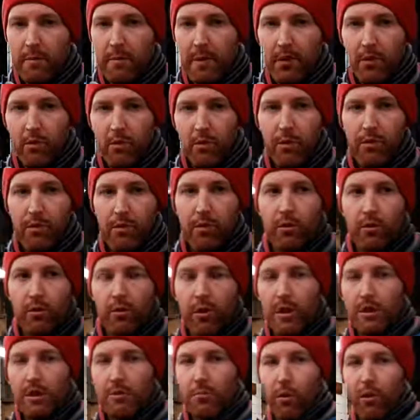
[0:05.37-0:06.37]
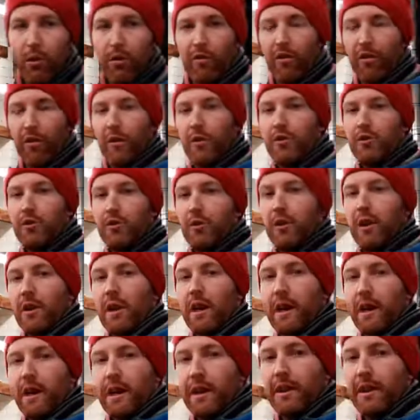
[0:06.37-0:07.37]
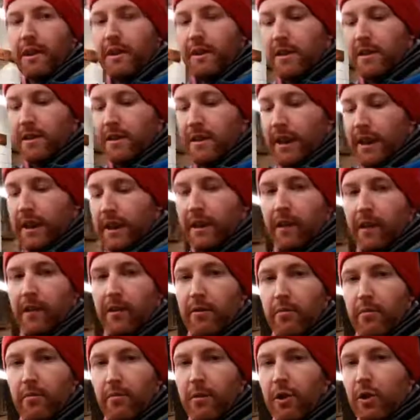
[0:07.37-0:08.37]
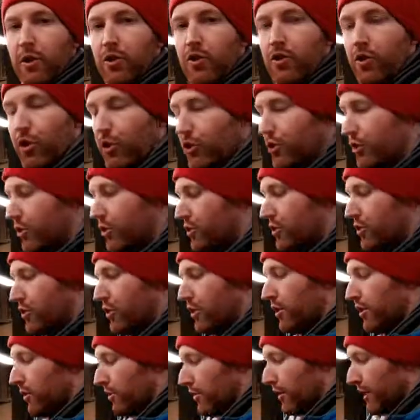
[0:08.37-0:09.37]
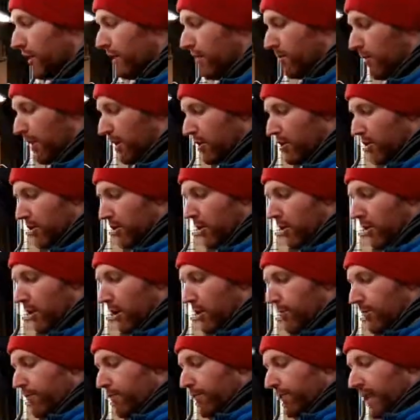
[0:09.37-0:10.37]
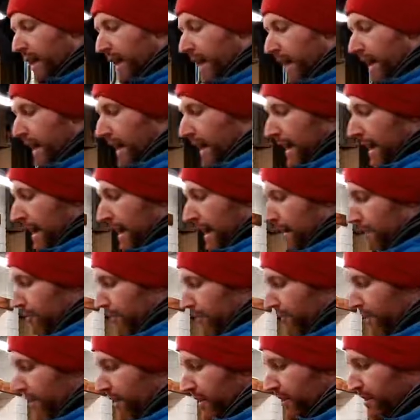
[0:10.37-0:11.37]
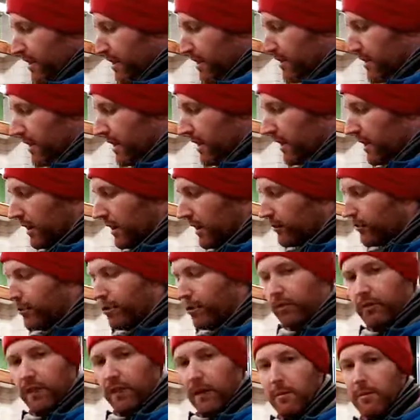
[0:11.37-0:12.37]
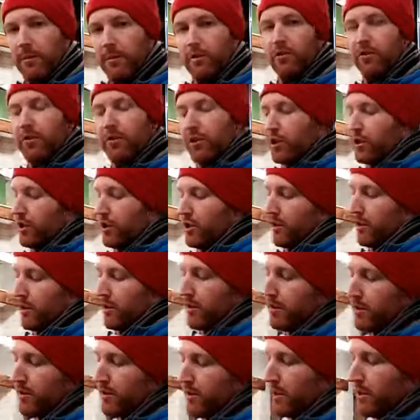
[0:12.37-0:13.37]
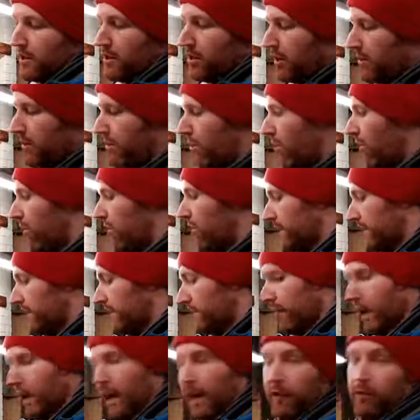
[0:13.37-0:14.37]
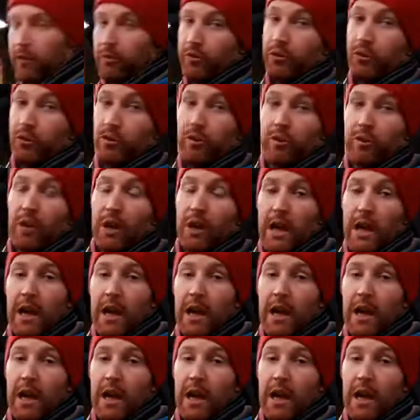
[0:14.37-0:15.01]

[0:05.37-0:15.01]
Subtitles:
Micromundo, a small furniture design and construction studio here in Barcelona. And this isn't a tool demonstration, this is actually more of a little how-to.